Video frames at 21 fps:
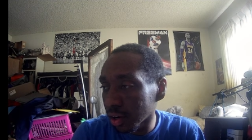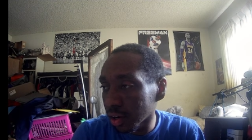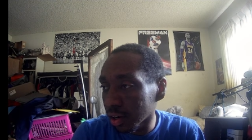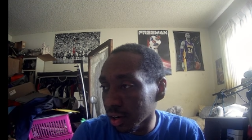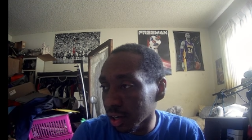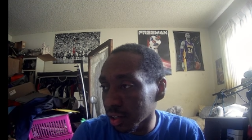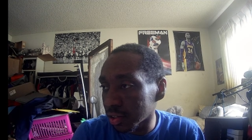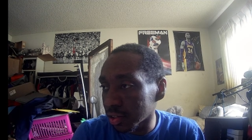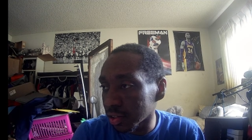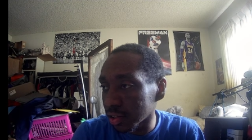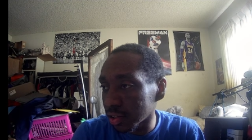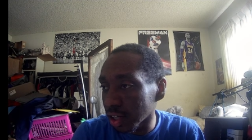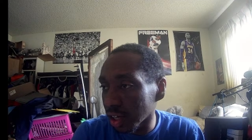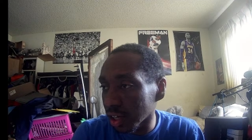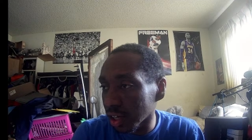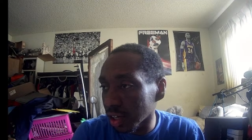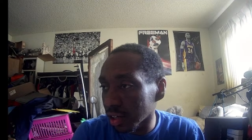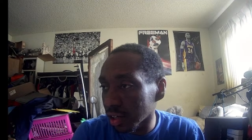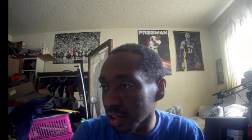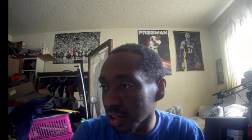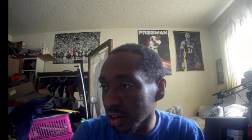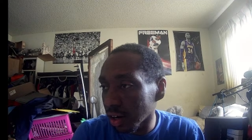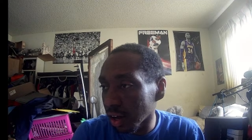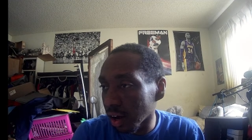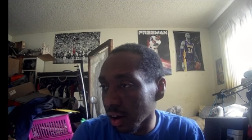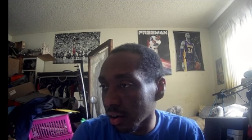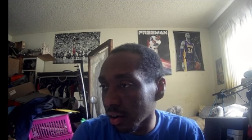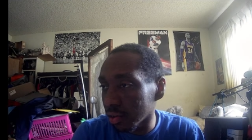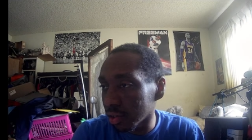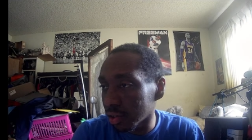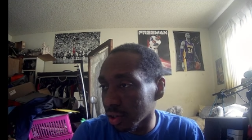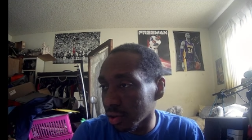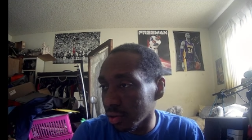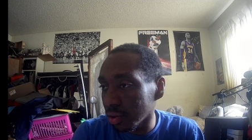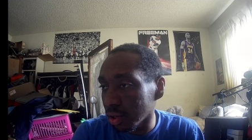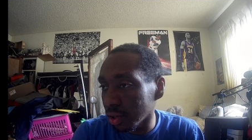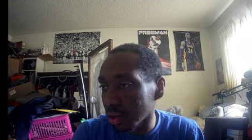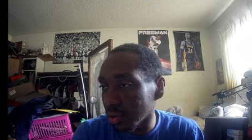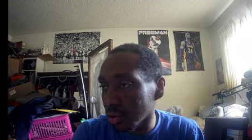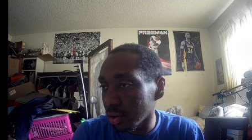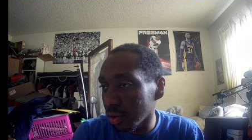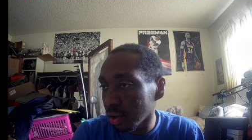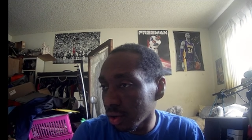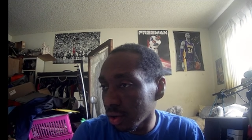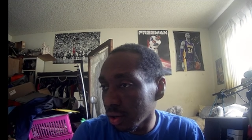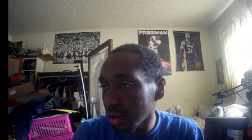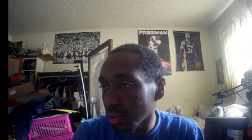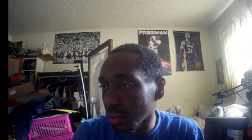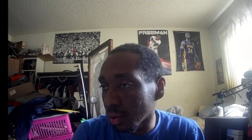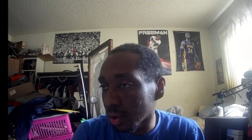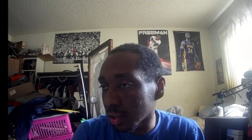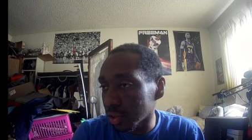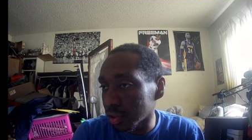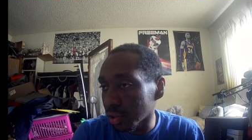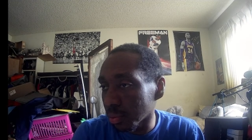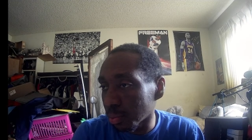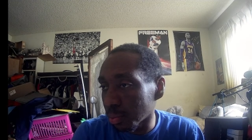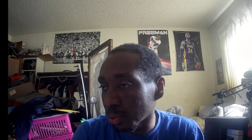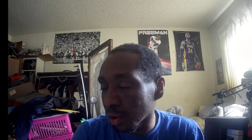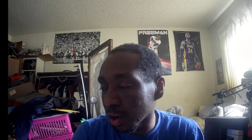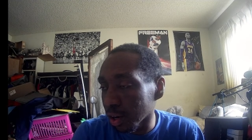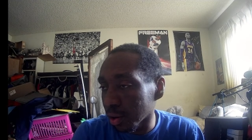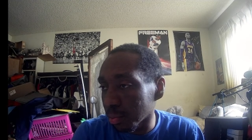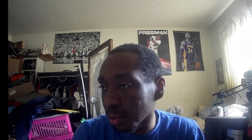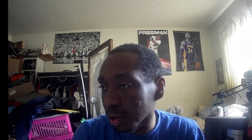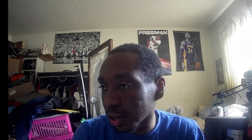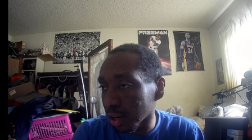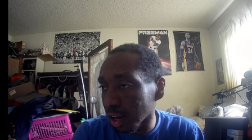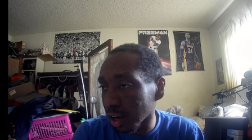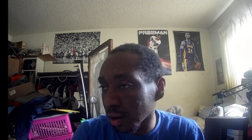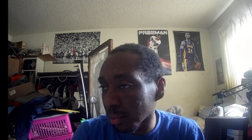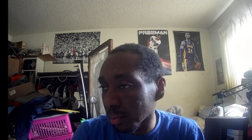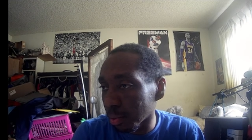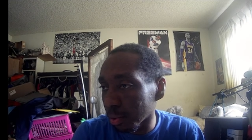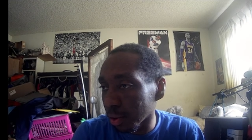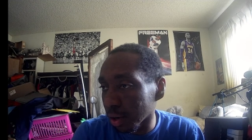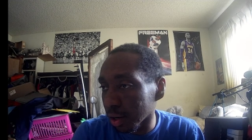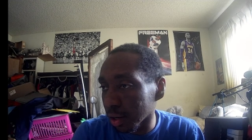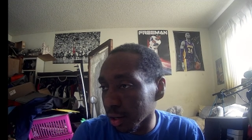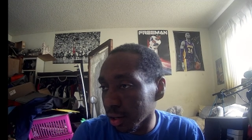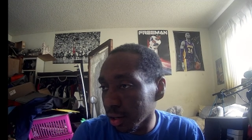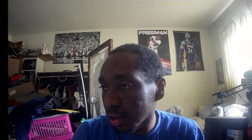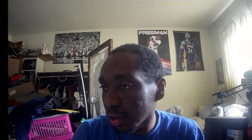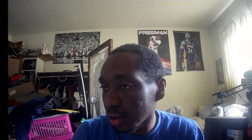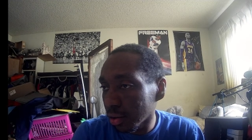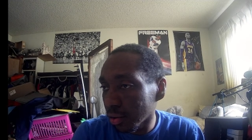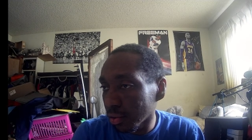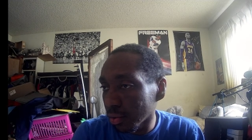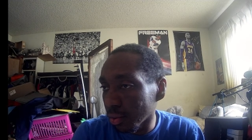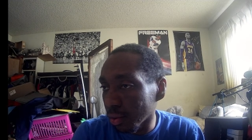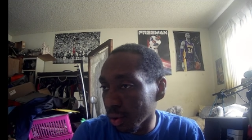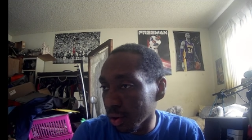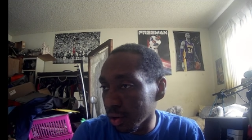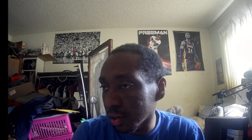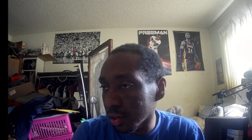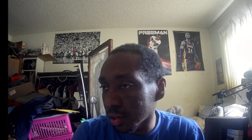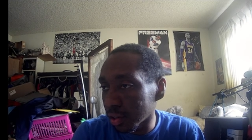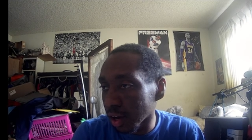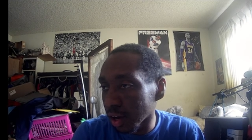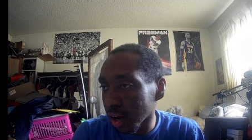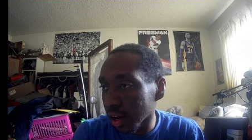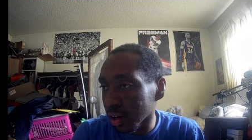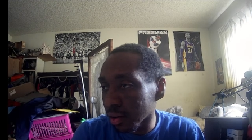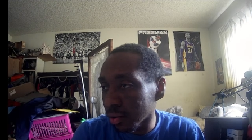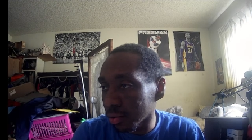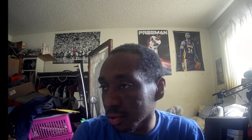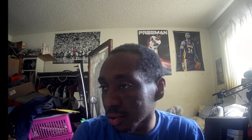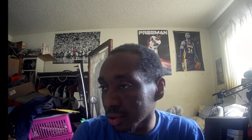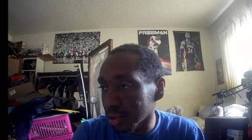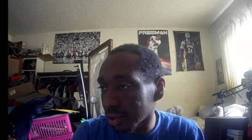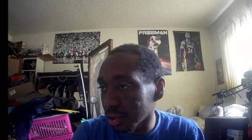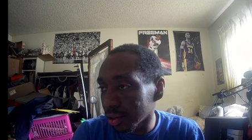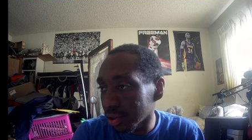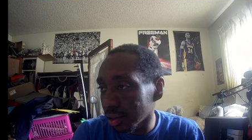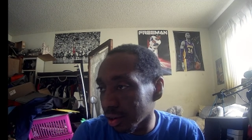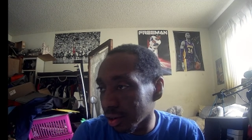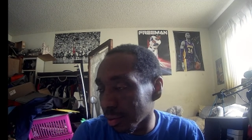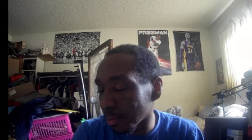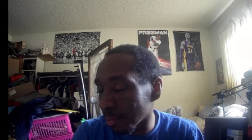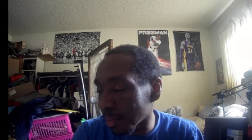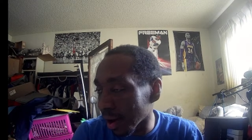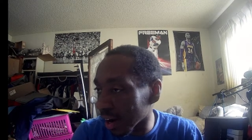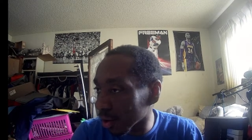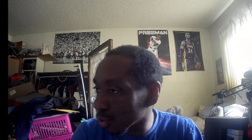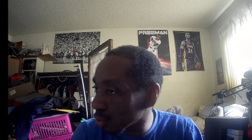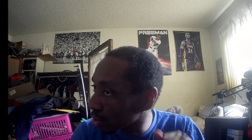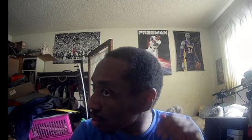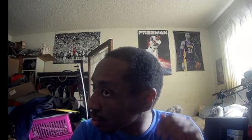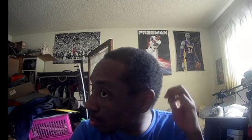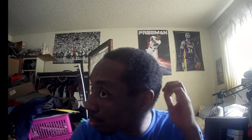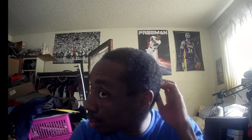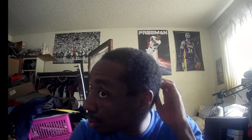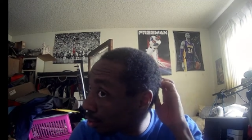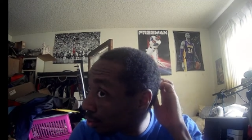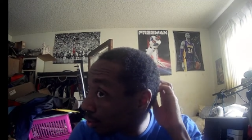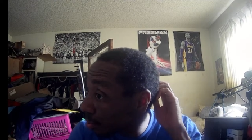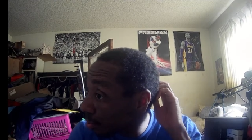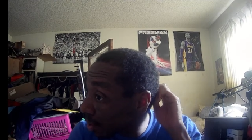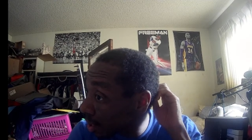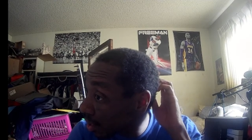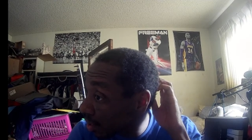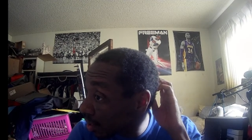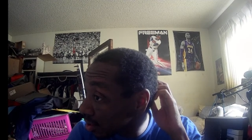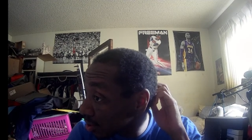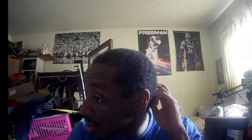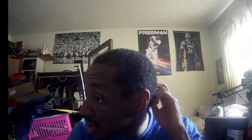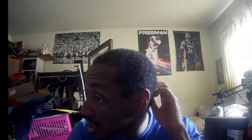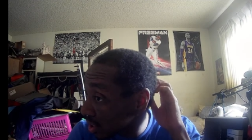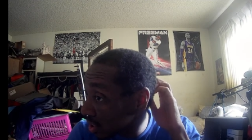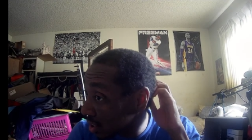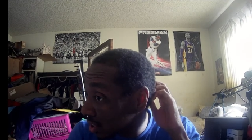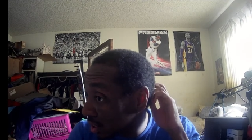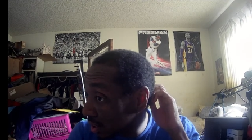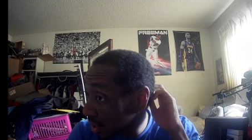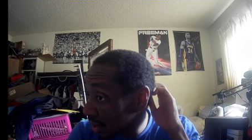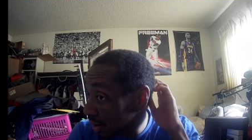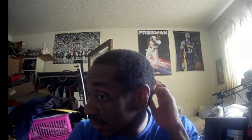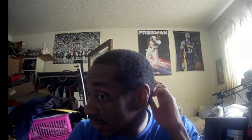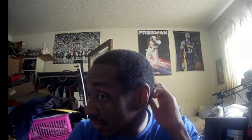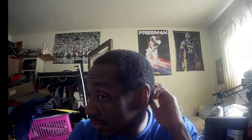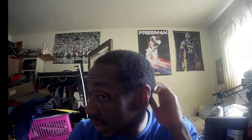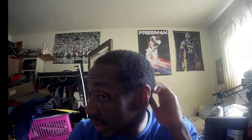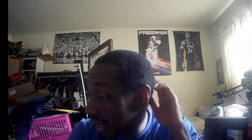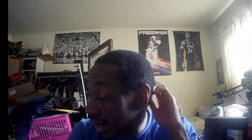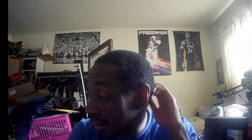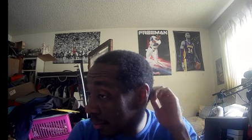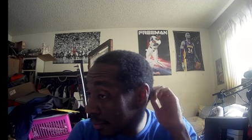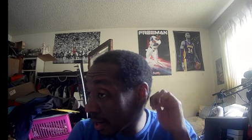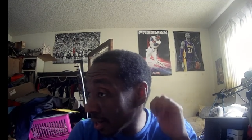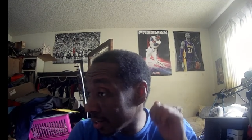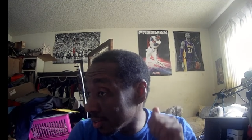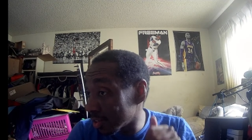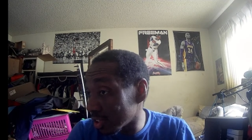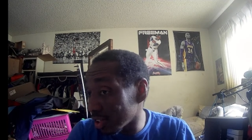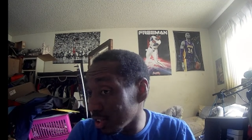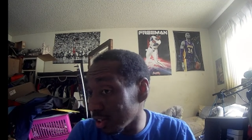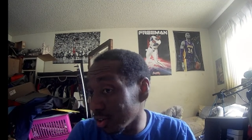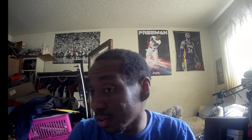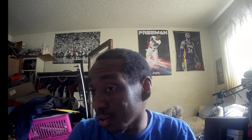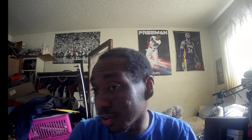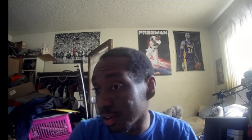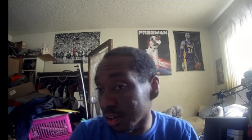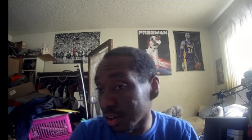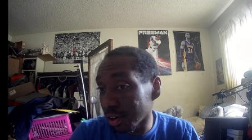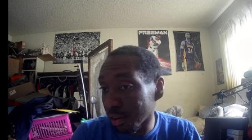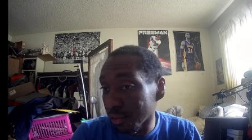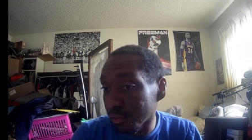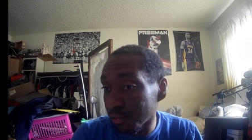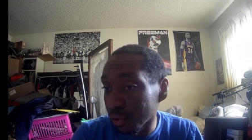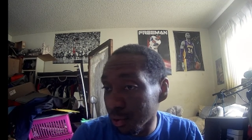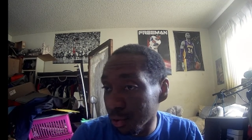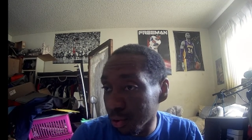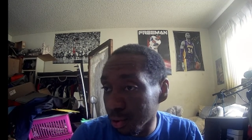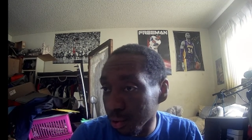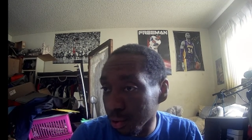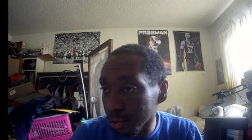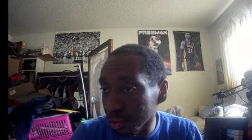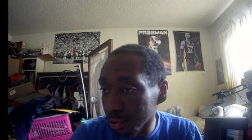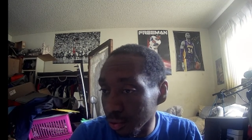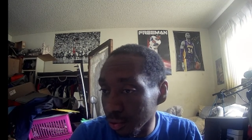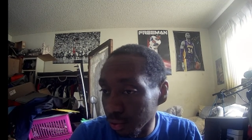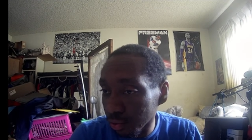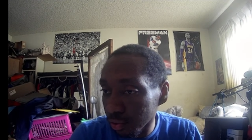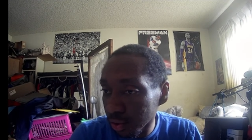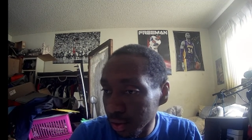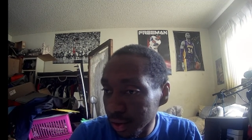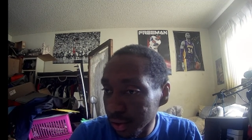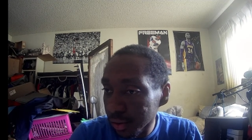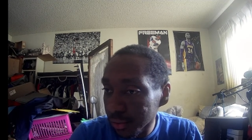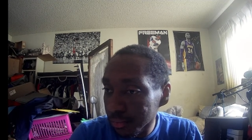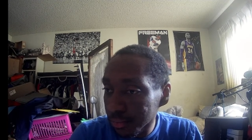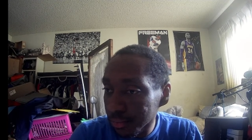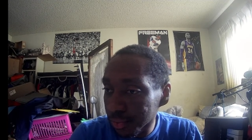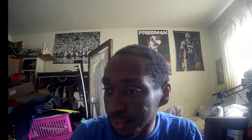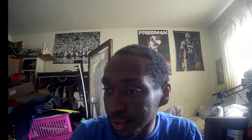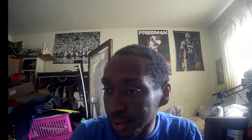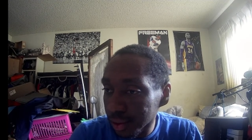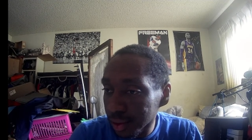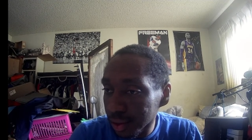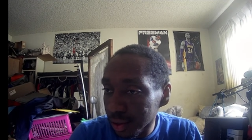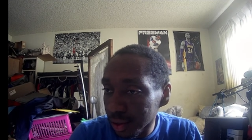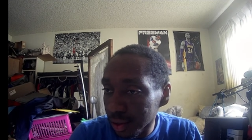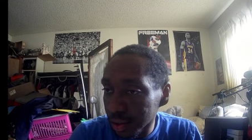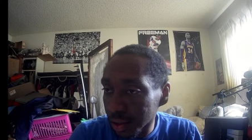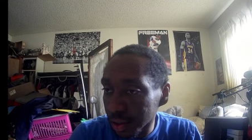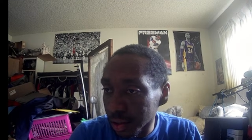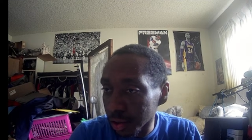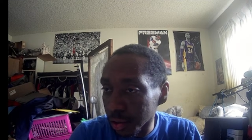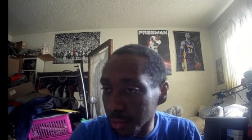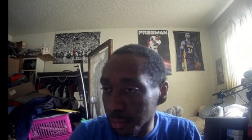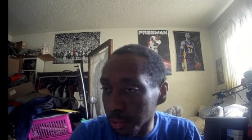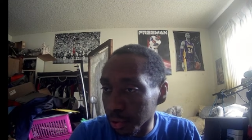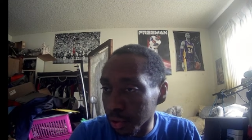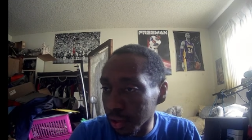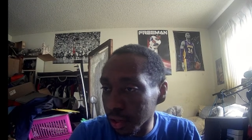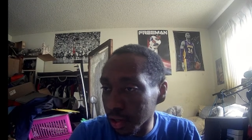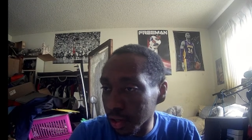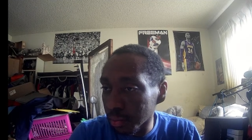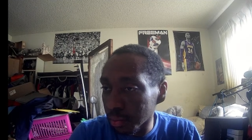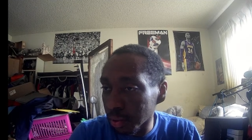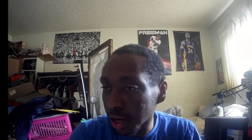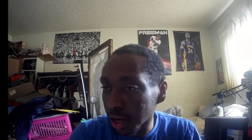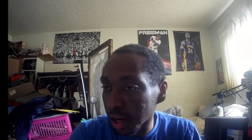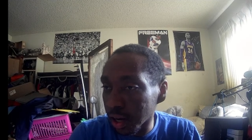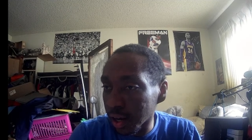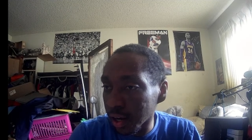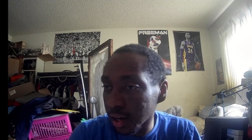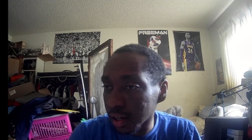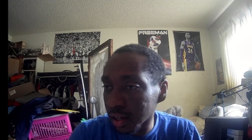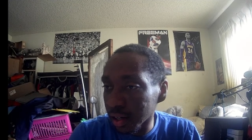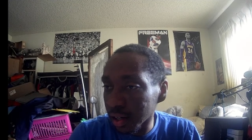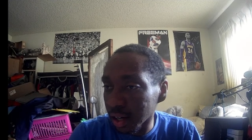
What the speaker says: Gets it taken. Now Antonio wants to break but can't break. One in tackle. Back with the ball with Man City. Now Man City are in their full groove. They're played in behind.